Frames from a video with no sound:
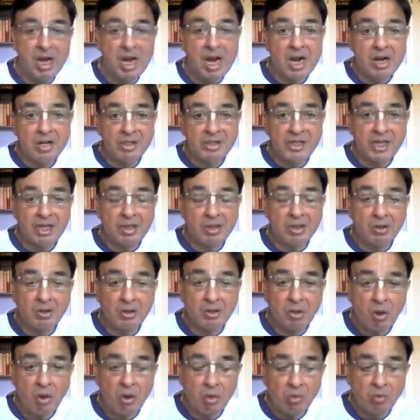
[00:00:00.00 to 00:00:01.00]
And yet
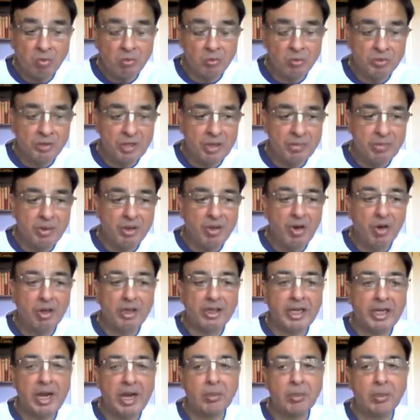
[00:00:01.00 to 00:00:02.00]
no
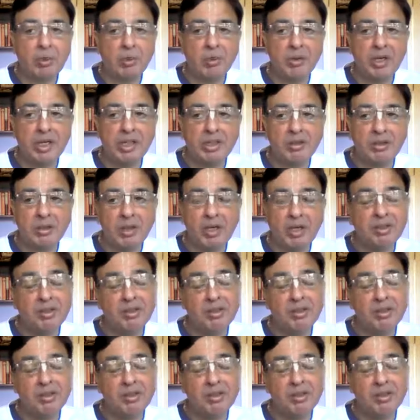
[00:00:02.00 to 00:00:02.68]
demigod came to rescue him.